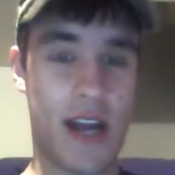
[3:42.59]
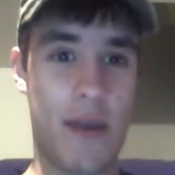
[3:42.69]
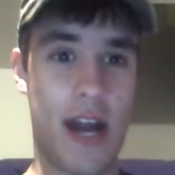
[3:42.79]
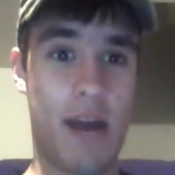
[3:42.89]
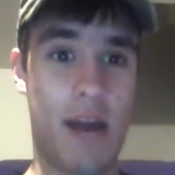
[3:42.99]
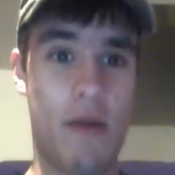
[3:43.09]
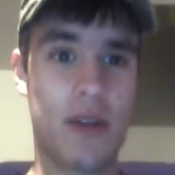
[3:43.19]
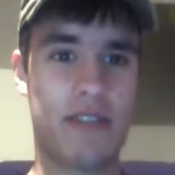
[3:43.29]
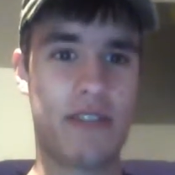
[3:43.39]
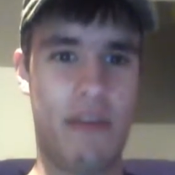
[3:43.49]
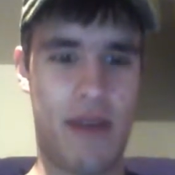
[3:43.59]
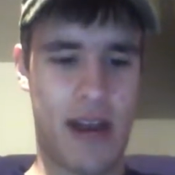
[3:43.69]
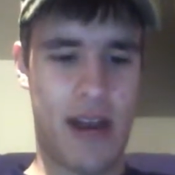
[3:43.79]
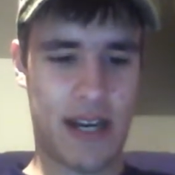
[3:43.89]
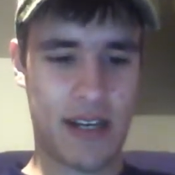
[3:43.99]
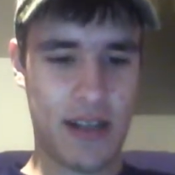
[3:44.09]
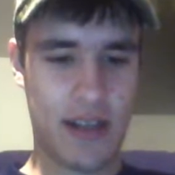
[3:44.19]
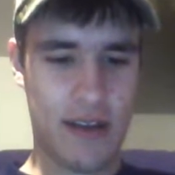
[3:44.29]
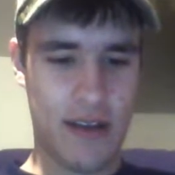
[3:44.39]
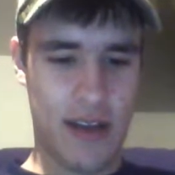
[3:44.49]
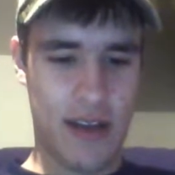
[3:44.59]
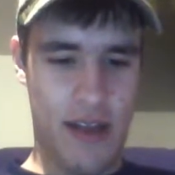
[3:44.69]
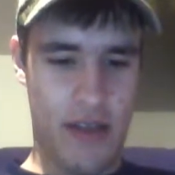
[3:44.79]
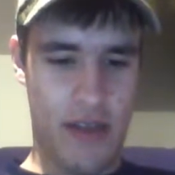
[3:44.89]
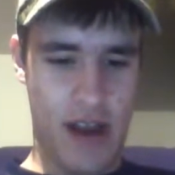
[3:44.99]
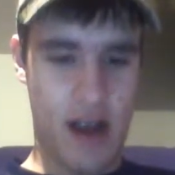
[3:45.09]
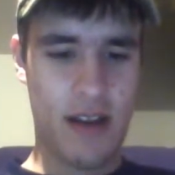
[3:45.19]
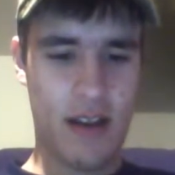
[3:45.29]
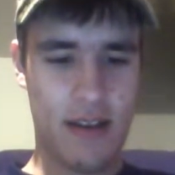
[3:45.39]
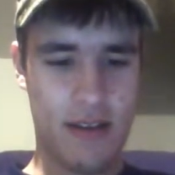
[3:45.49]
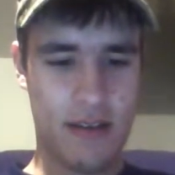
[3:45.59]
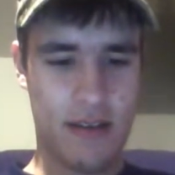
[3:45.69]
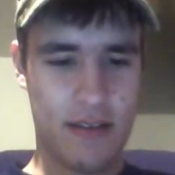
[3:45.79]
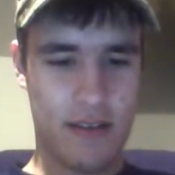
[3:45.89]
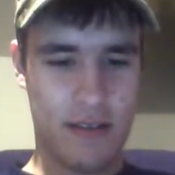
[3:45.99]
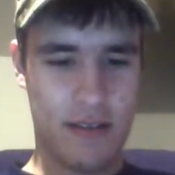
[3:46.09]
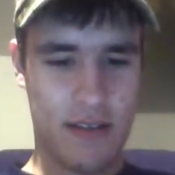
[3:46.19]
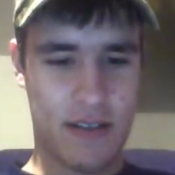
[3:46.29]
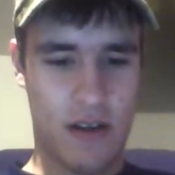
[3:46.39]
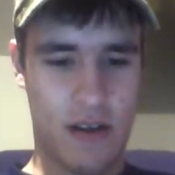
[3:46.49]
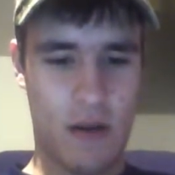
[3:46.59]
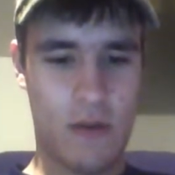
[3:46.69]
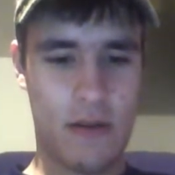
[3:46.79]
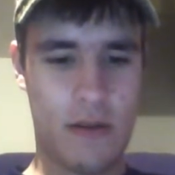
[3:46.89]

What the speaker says: I mean, I got most of it back in there. So,